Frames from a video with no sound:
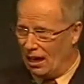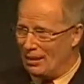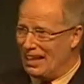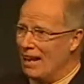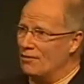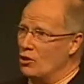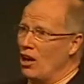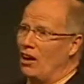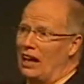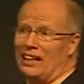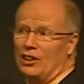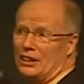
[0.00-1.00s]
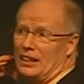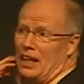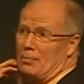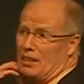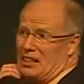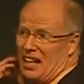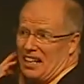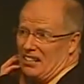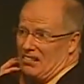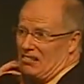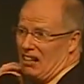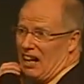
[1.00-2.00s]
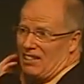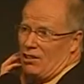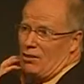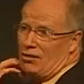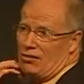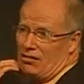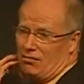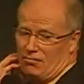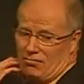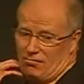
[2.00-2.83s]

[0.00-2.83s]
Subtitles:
I mean, after all, I looked it up today. I Googled.